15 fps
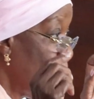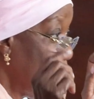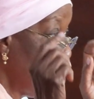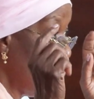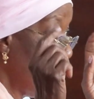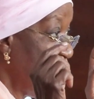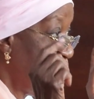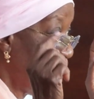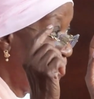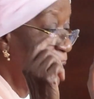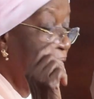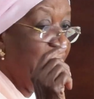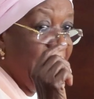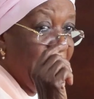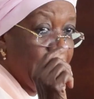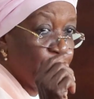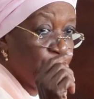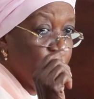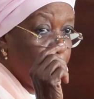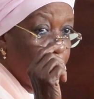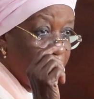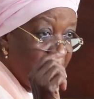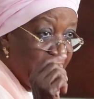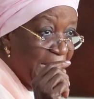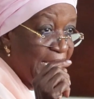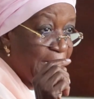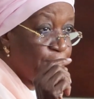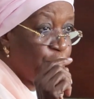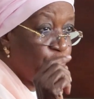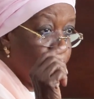when we
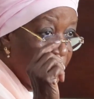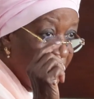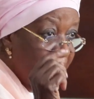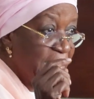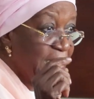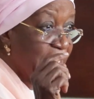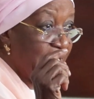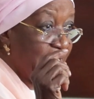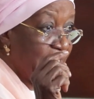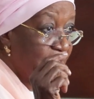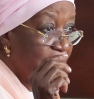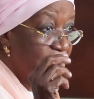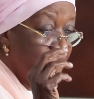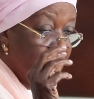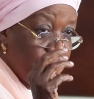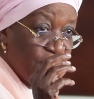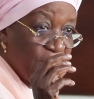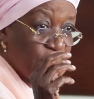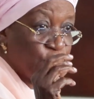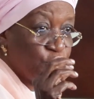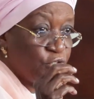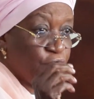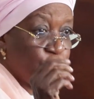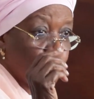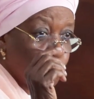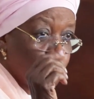plan for medical evacuation for